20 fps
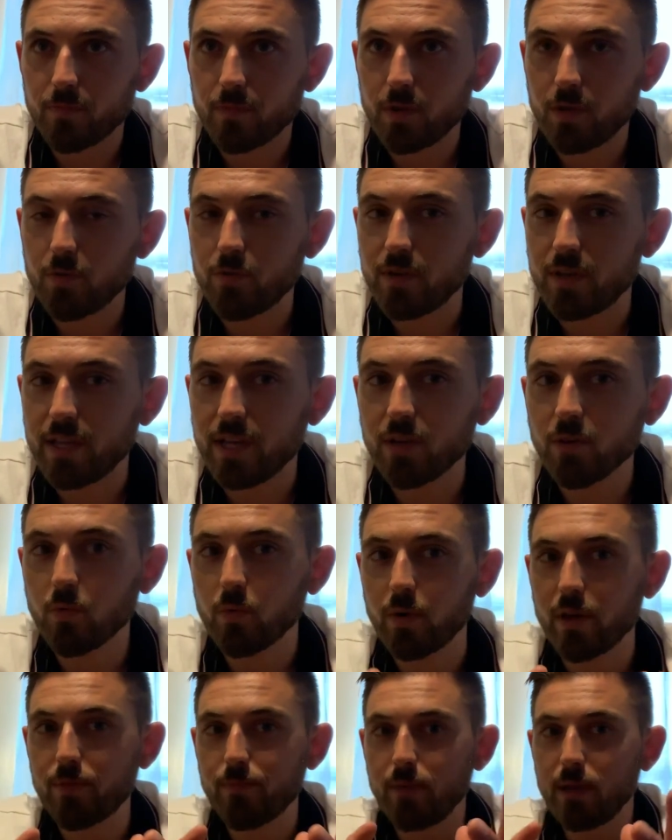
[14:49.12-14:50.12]
you deal
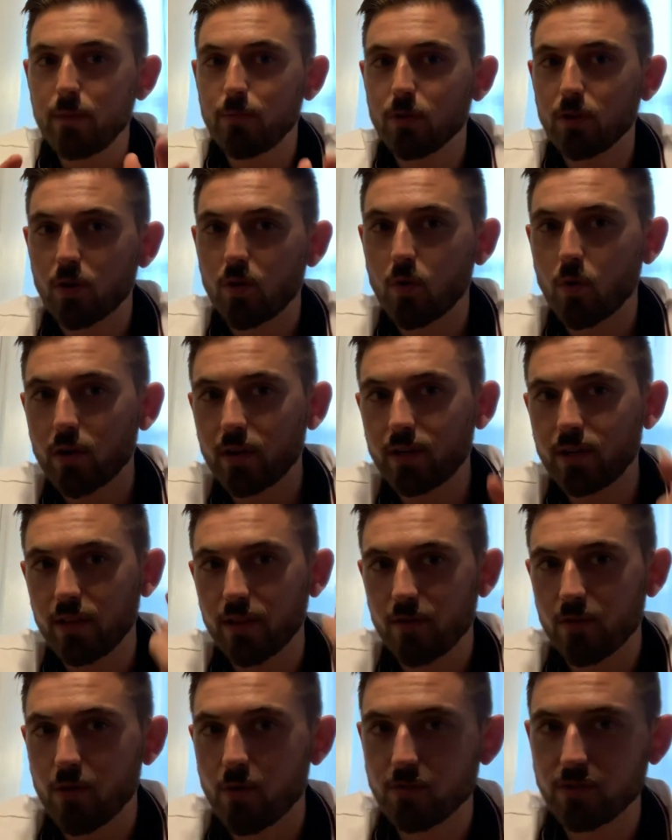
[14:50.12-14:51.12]
with people according to
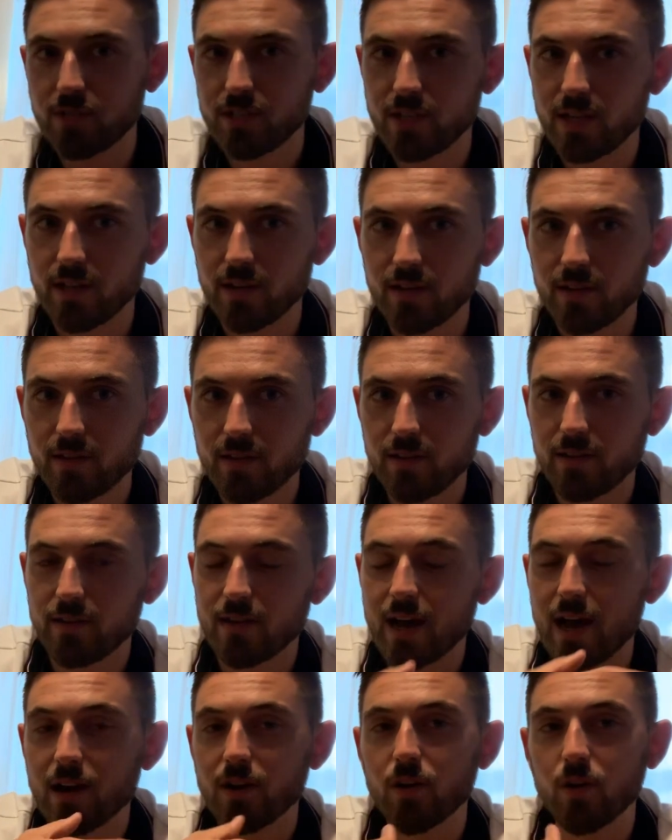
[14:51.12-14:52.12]
their own sin,
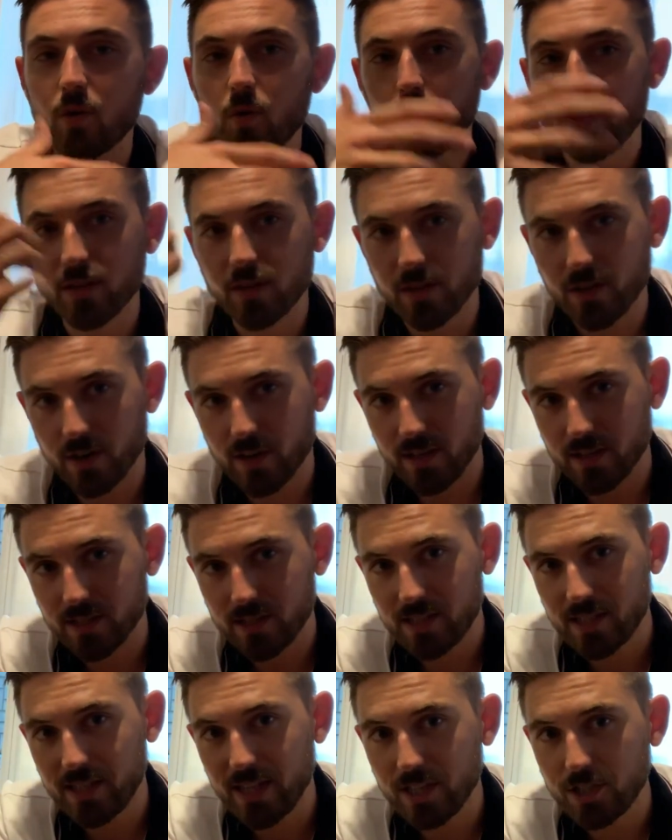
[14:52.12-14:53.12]
not according to their
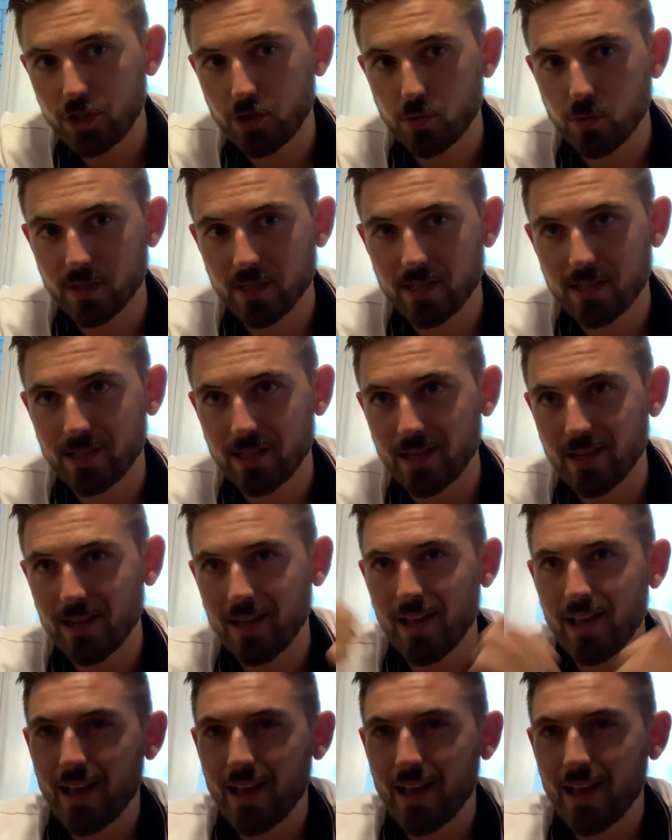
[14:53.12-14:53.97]
constituent sin.